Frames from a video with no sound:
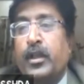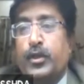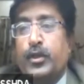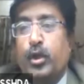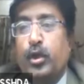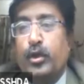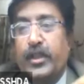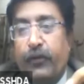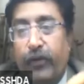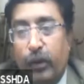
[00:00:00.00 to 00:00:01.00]
So
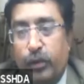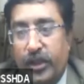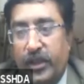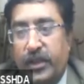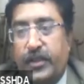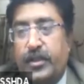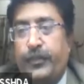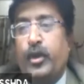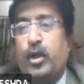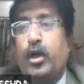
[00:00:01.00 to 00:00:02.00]
their vouchers,
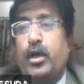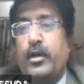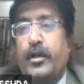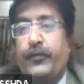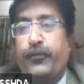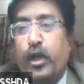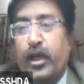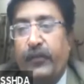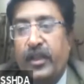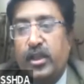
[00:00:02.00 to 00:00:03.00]
or if you are
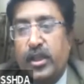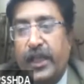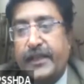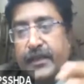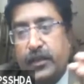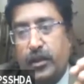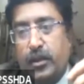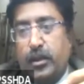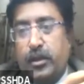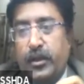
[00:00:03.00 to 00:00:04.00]
giving checks,
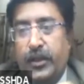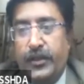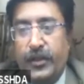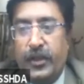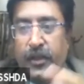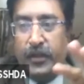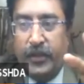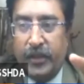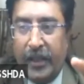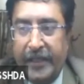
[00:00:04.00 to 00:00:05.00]
or is
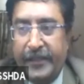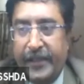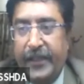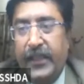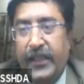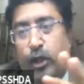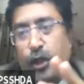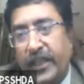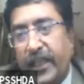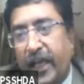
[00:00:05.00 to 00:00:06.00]
the entry in your
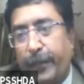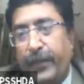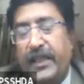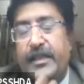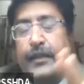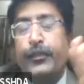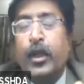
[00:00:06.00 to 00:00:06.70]
ERPs,